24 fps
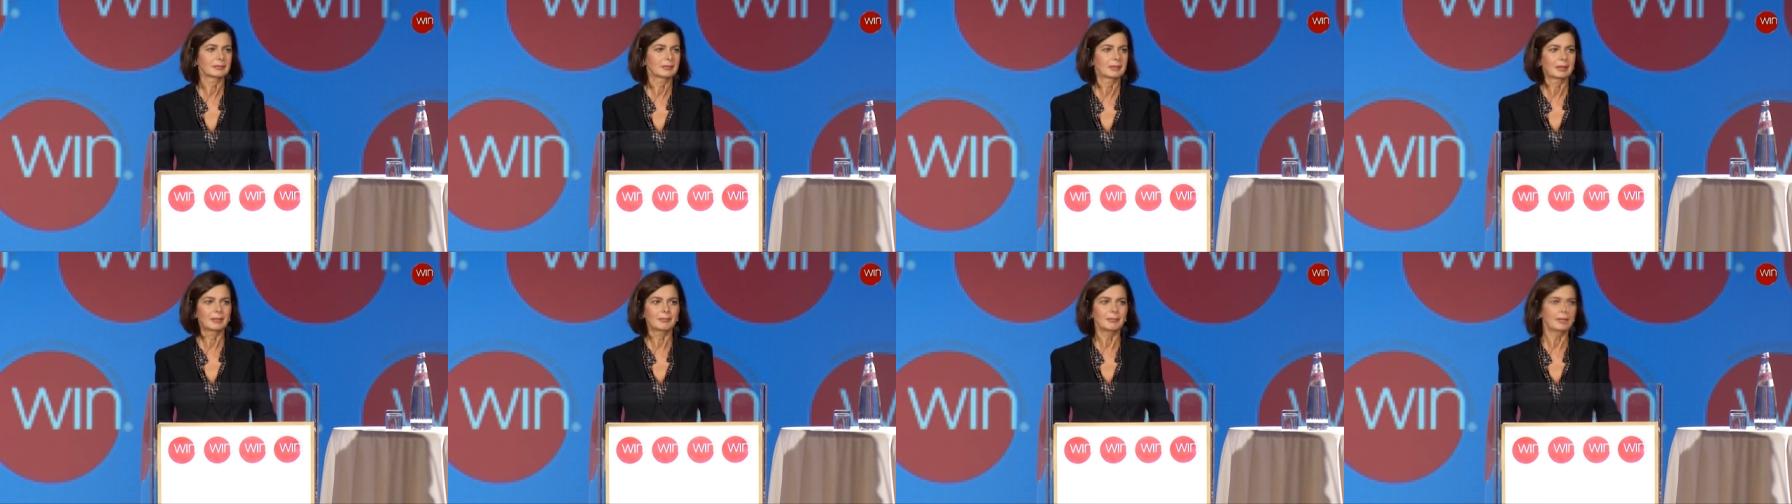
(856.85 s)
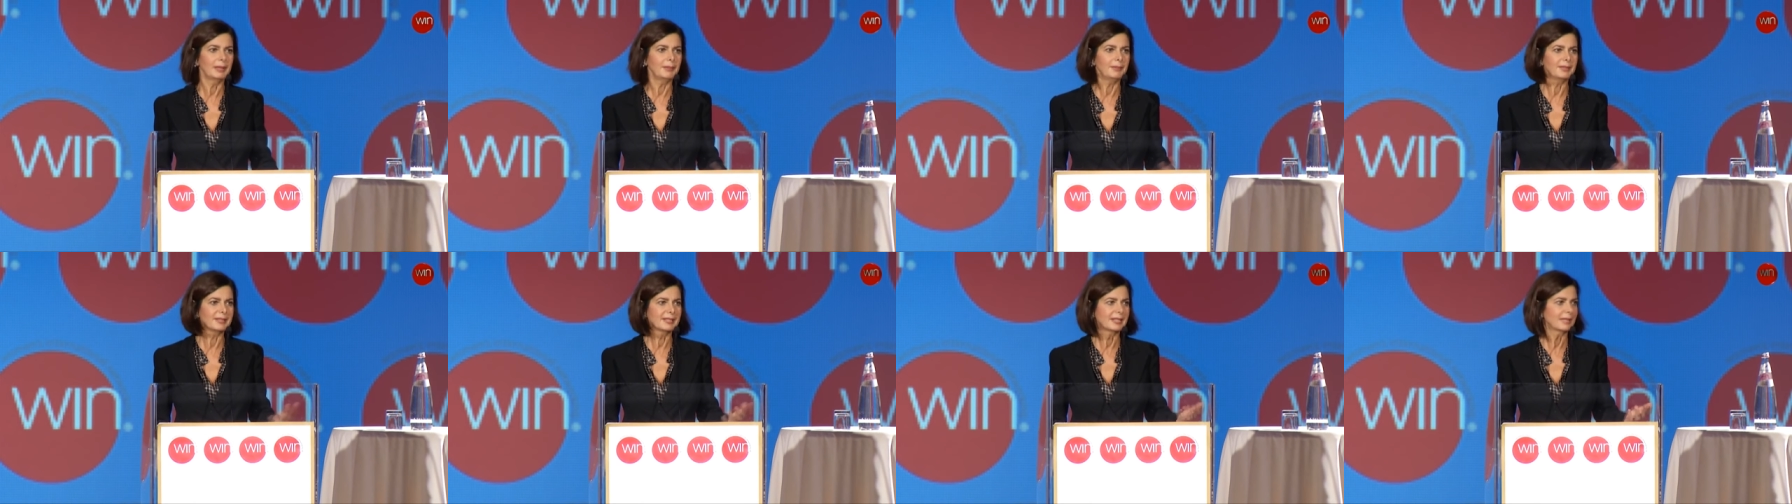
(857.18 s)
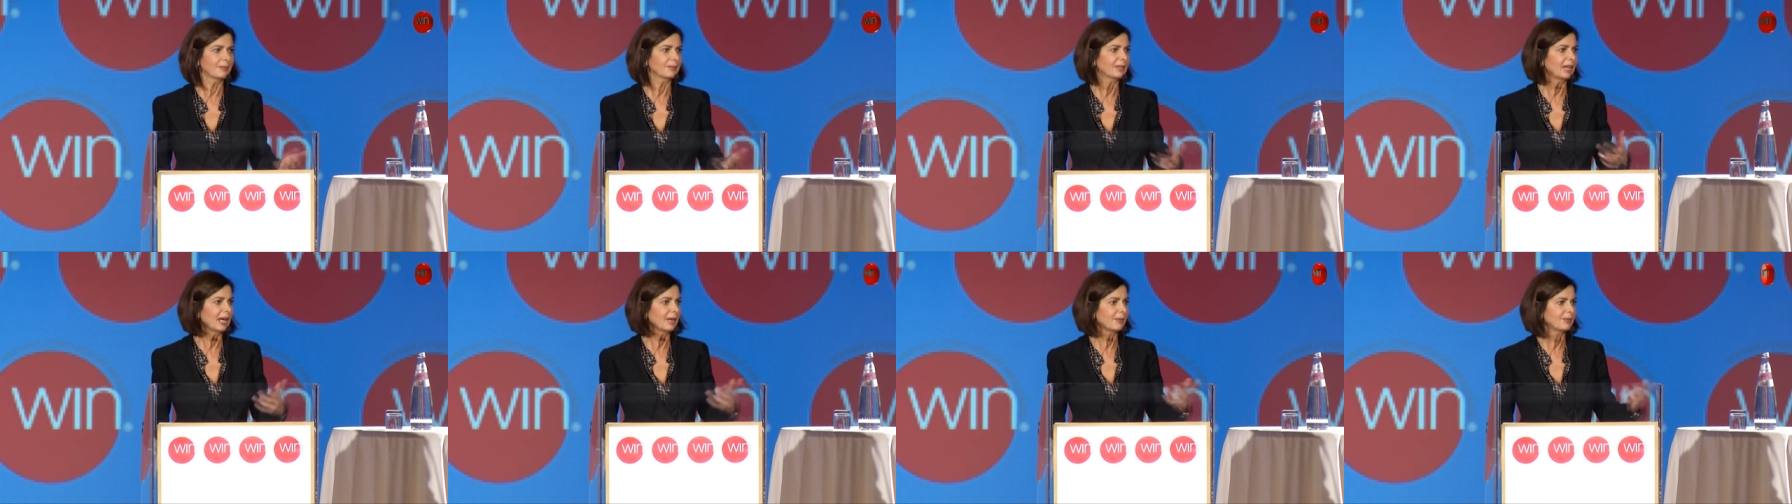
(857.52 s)
maybe
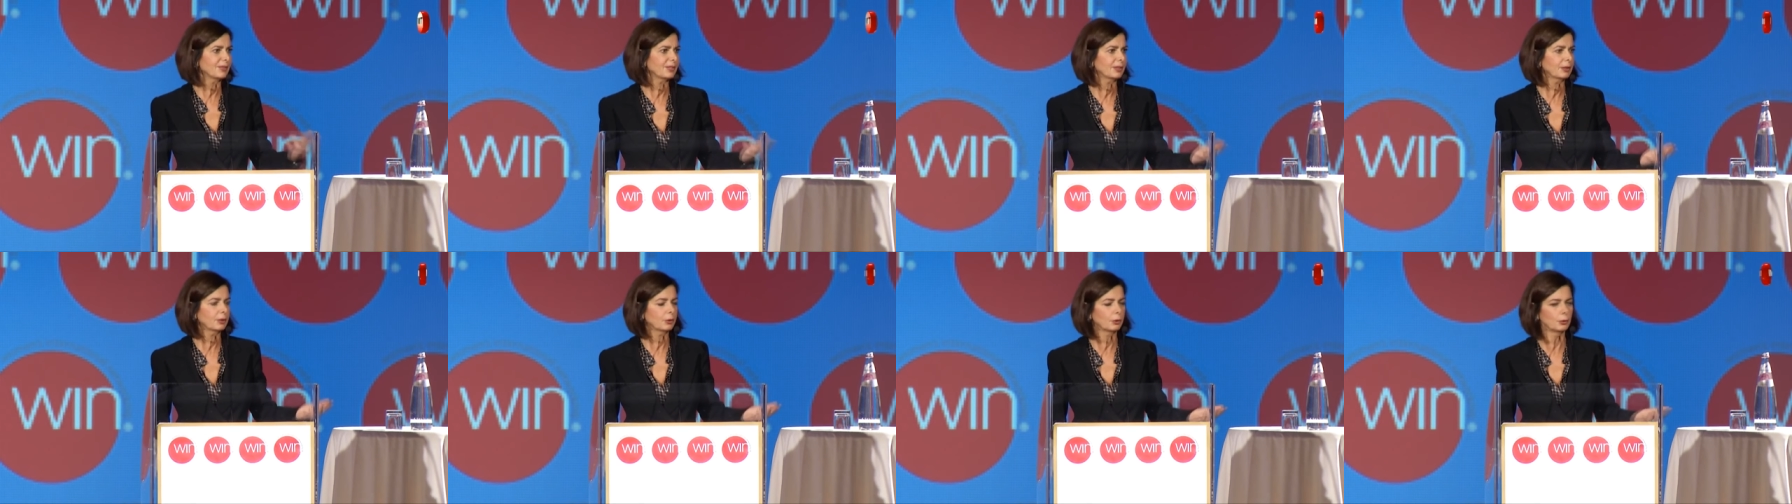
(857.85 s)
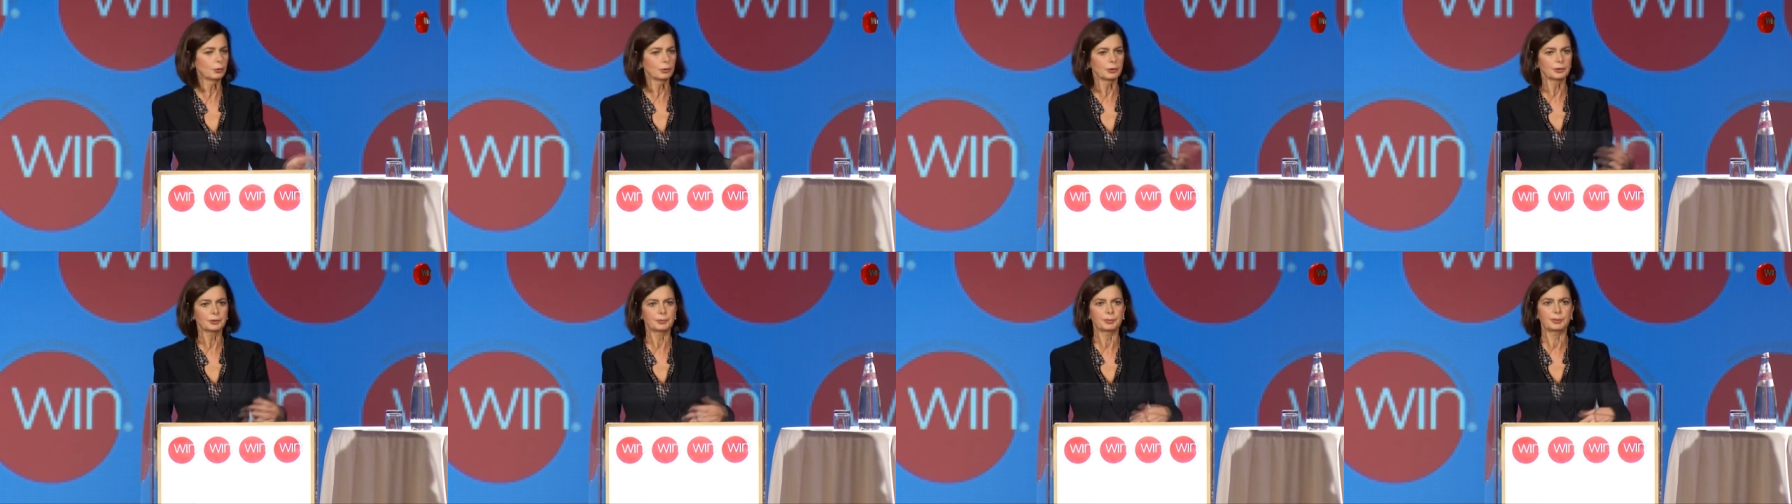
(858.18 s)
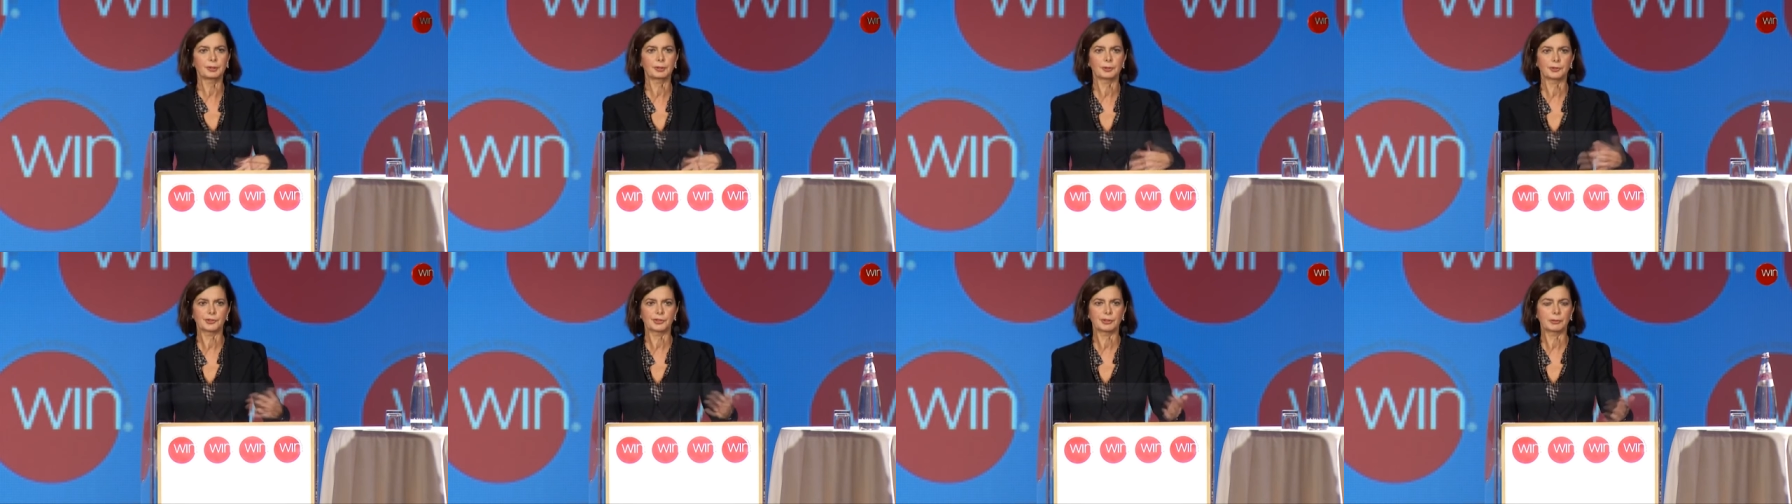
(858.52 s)
sometimes he called
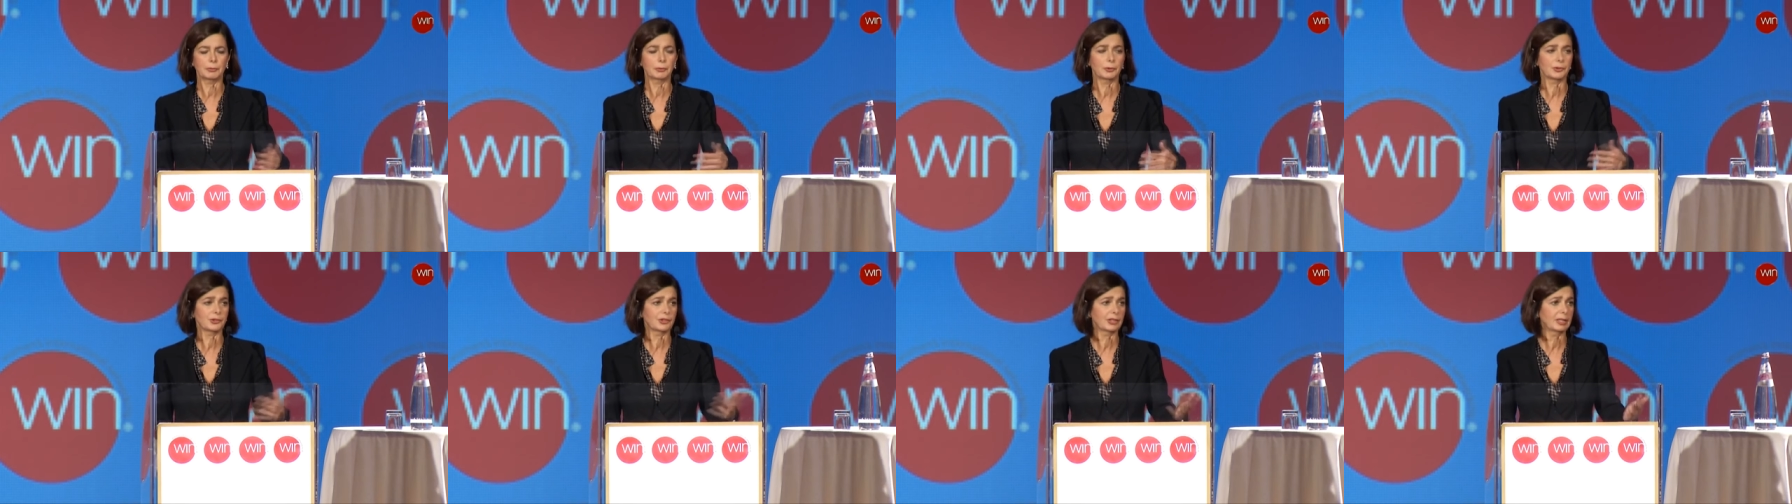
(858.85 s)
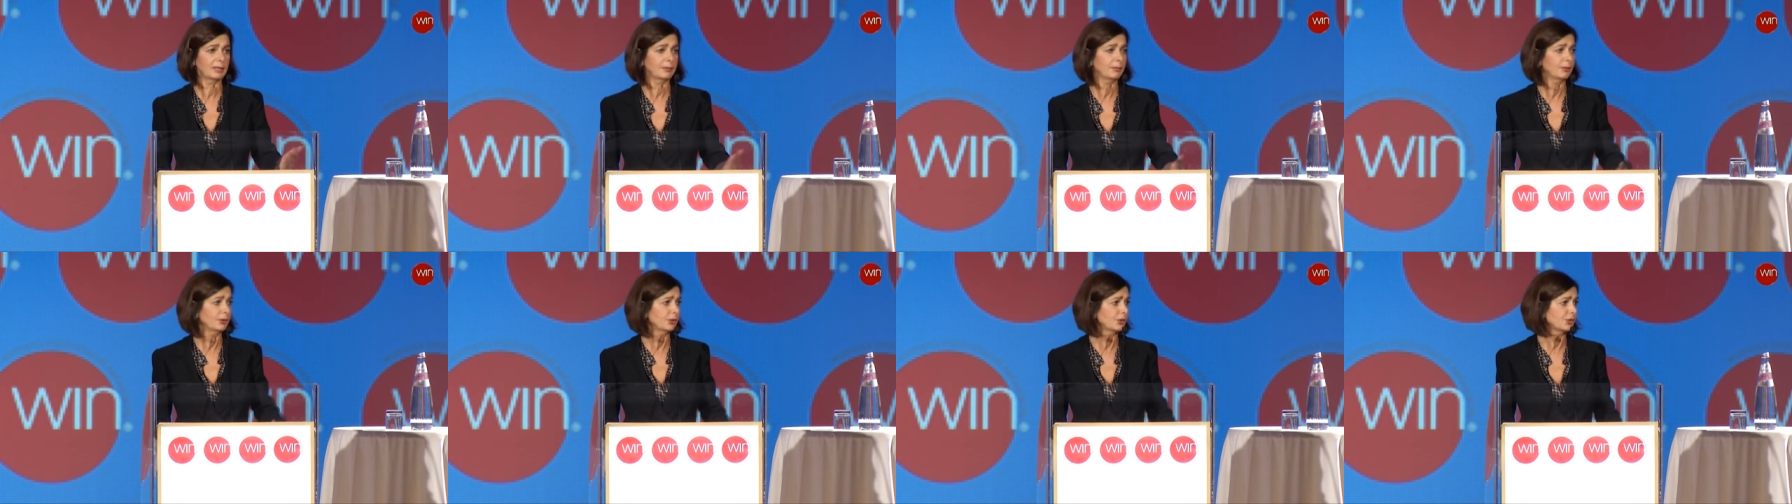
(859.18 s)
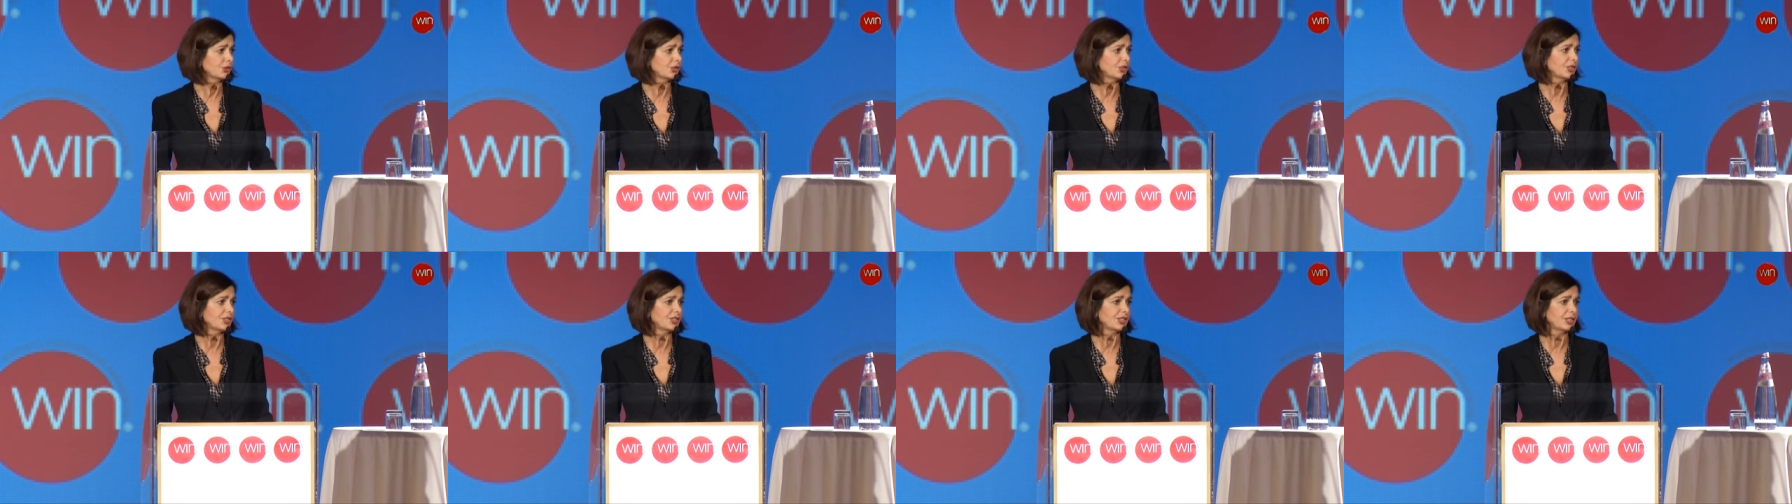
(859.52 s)
because there was an
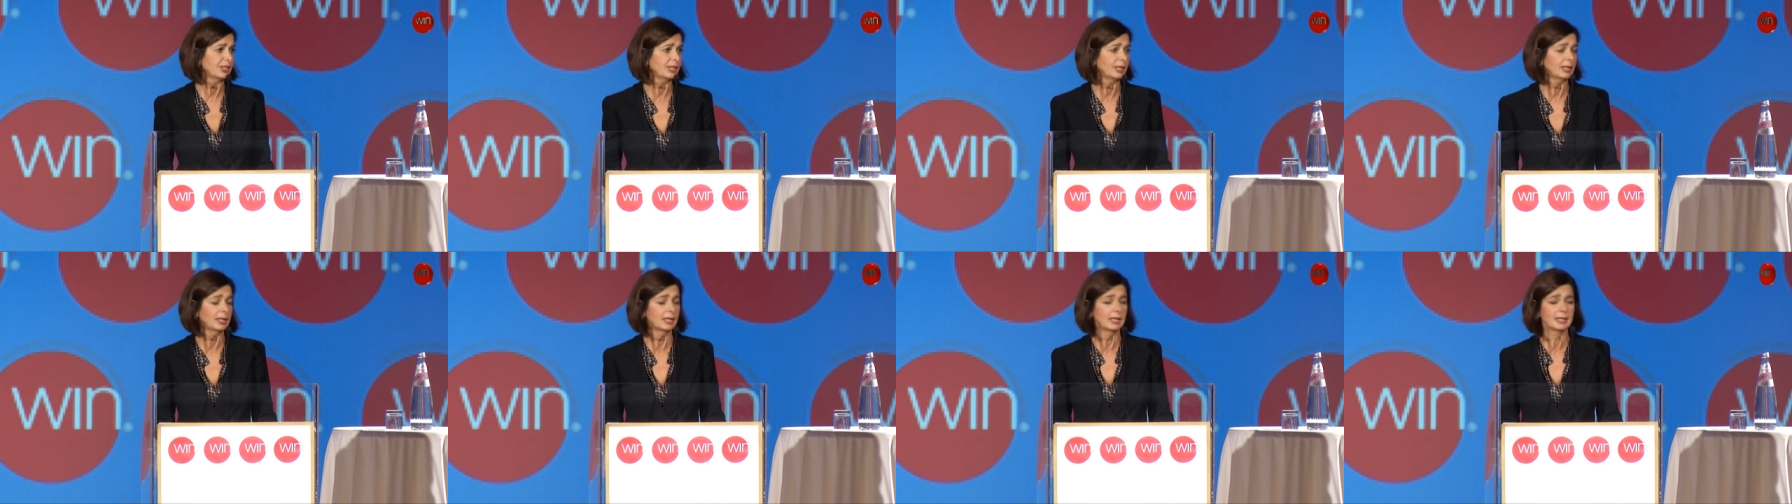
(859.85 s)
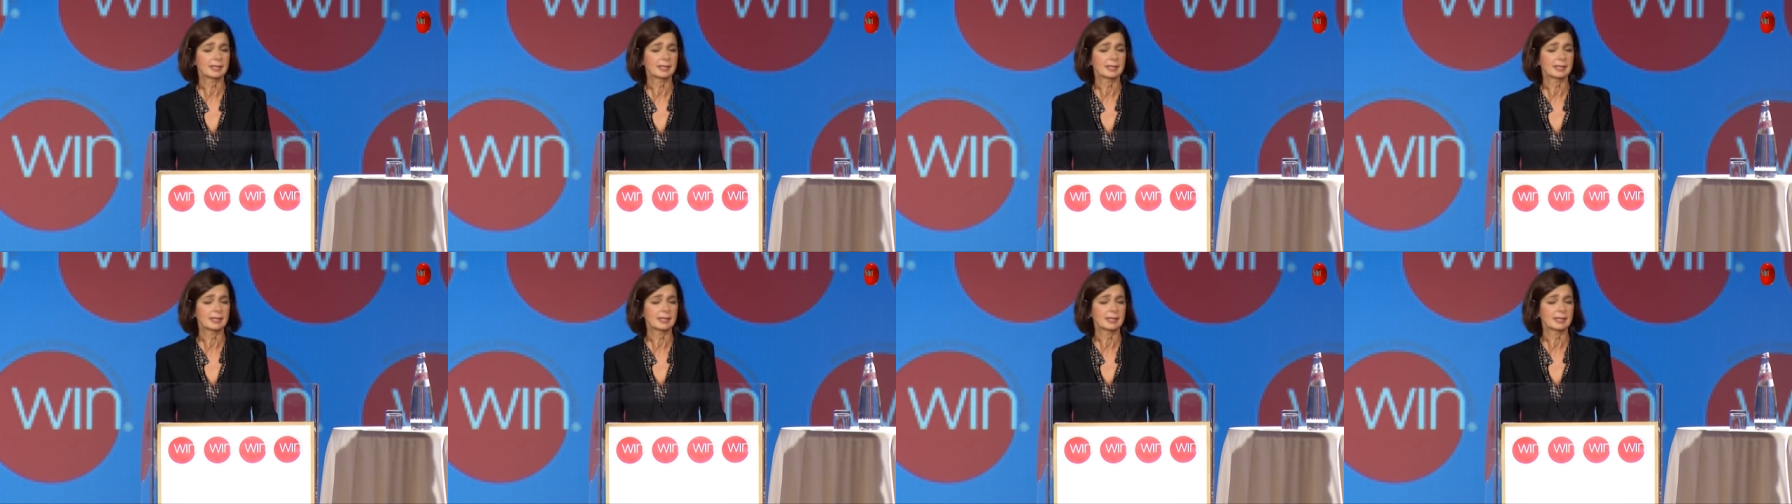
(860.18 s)
emergency,